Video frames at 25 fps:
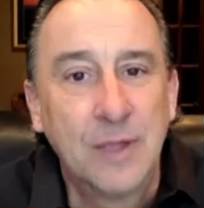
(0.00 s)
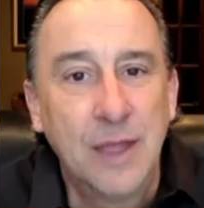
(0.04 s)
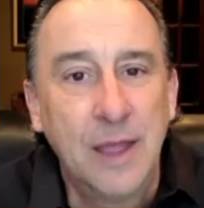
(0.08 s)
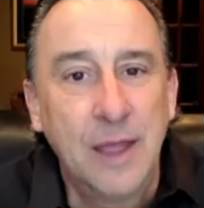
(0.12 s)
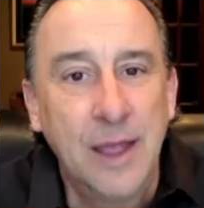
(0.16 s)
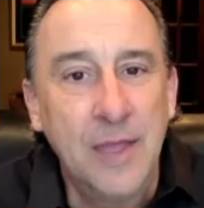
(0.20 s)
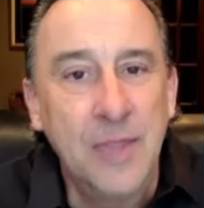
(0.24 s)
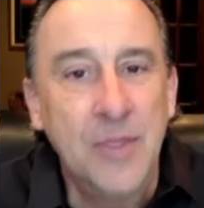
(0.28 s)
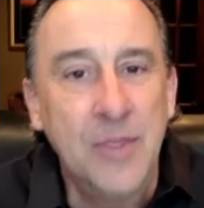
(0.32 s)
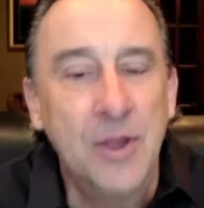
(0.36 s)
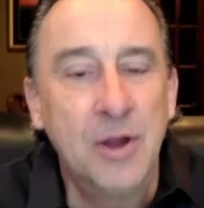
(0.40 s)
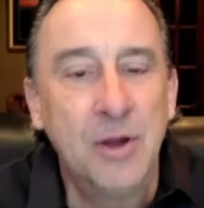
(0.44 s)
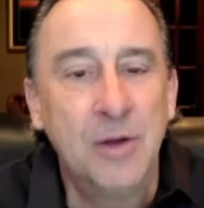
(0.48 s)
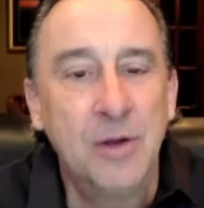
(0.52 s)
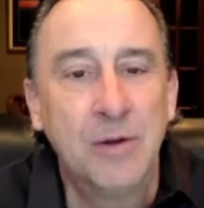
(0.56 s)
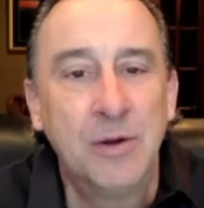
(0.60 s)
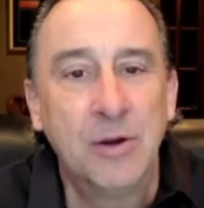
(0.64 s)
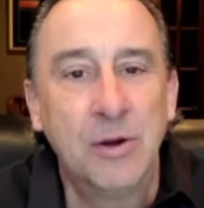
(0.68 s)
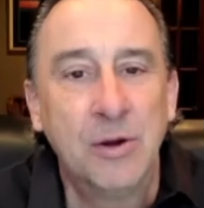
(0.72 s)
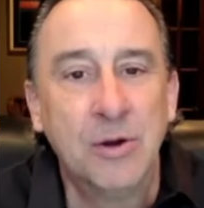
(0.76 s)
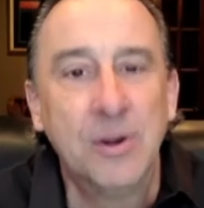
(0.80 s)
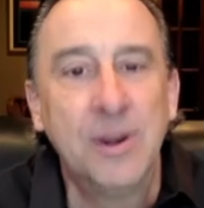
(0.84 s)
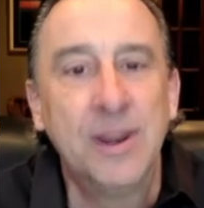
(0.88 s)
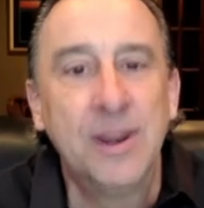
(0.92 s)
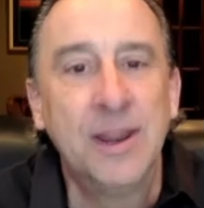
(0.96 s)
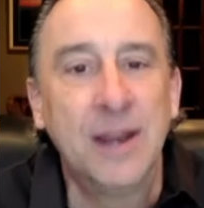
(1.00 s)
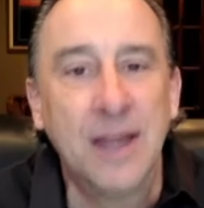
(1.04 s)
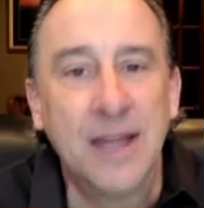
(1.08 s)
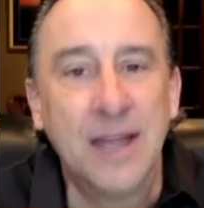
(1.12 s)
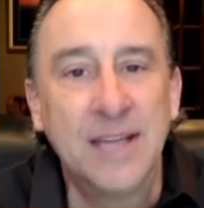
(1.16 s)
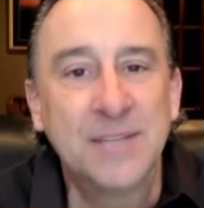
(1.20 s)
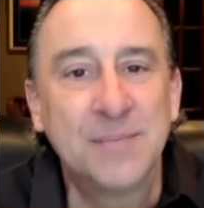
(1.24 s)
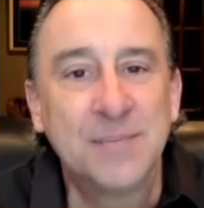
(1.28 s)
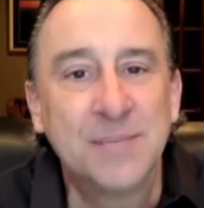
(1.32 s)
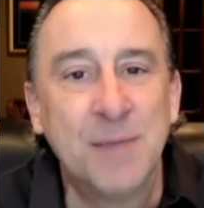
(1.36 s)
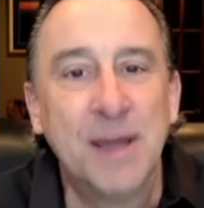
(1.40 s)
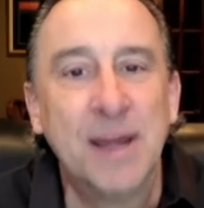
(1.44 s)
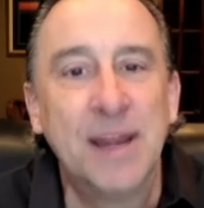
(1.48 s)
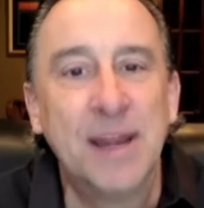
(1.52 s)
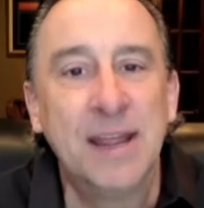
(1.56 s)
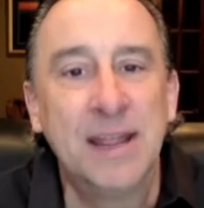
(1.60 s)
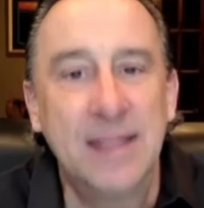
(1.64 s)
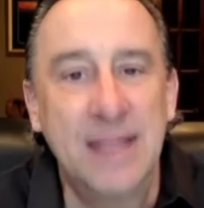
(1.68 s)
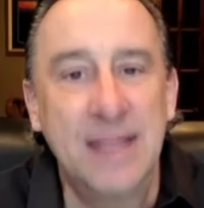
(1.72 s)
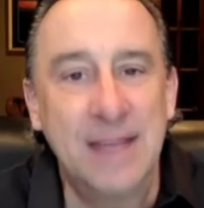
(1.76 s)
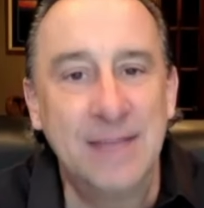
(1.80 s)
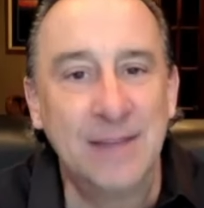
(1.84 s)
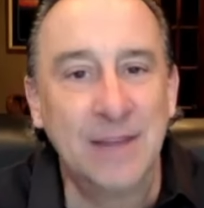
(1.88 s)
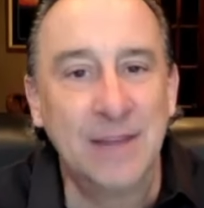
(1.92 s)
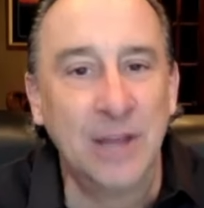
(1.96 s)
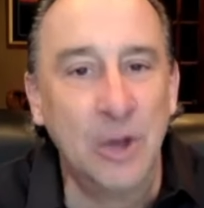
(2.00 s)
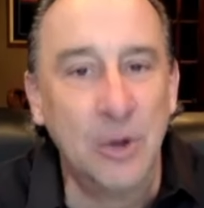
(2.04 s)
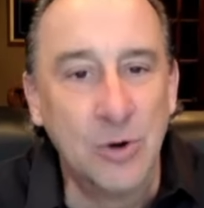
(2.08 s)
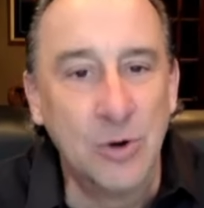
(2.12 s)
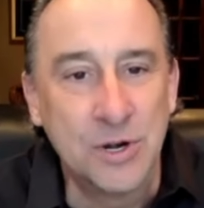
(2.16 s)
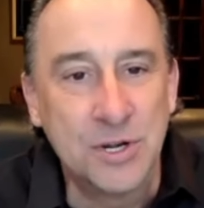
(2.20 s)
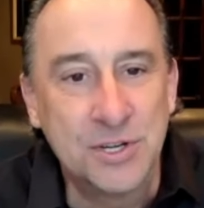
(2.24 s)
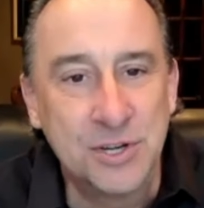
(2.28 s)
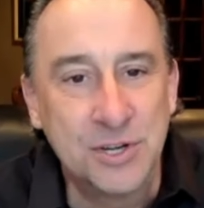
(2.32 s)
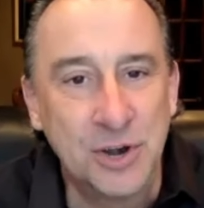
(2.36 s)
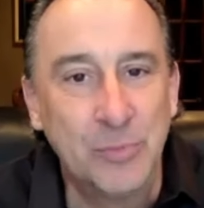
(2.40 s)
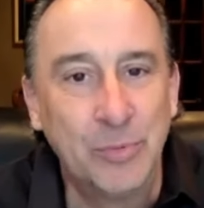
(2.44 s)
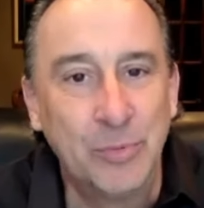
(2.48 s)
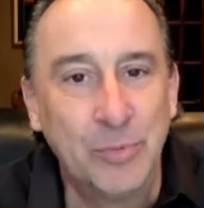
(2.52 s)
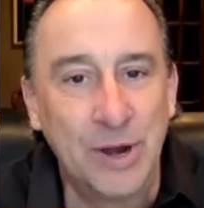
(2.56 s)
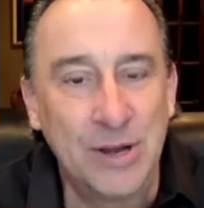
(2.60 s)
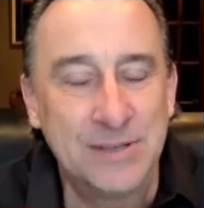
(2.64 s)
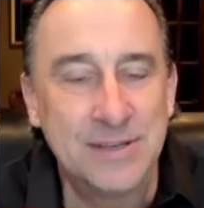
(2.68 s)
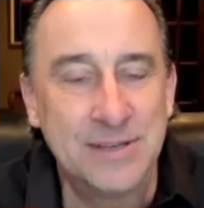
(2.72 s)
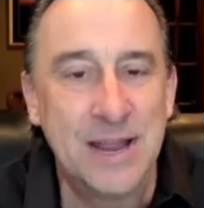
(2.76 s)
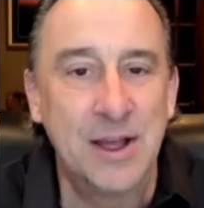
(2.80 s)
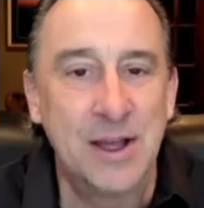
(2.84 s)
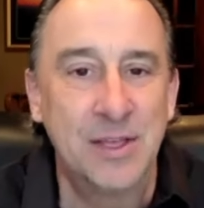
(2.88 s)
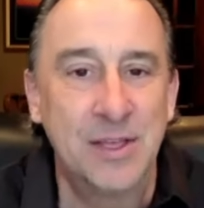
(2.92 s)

and they're earning less money and they have a lower share price now